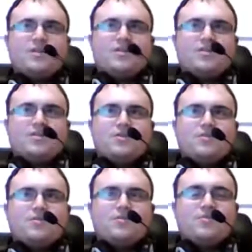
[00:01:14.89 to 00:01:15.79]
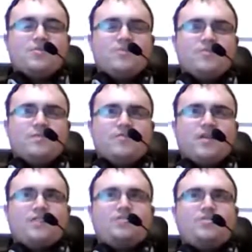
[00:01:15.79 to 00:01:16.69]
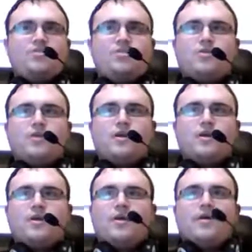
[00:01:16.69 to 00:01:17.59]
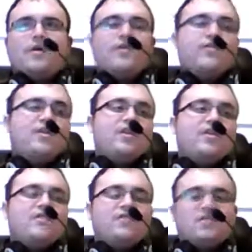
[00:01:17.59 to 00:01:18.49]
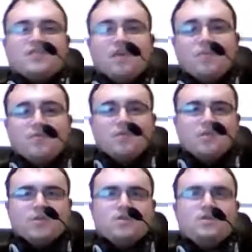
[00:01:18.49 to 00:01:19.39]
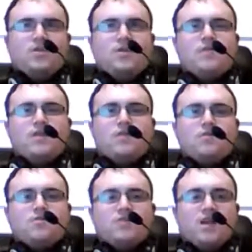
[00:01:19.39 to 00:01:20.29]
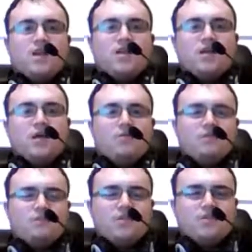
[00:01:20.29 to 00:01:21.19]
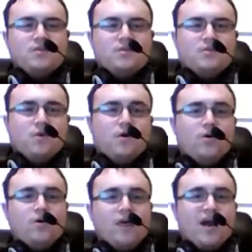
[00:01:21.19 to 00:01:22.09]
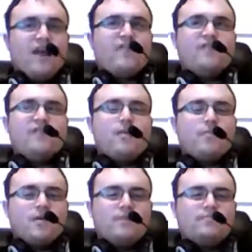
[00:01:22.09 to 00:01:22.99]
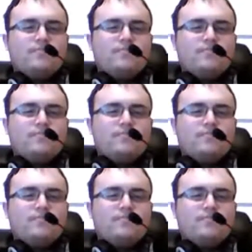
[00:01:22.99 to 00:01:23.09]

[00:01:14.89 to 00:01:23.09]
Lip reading: So, do please relax and enjoy the first segment, which is the vehicles, and I will speak to you all after that bit.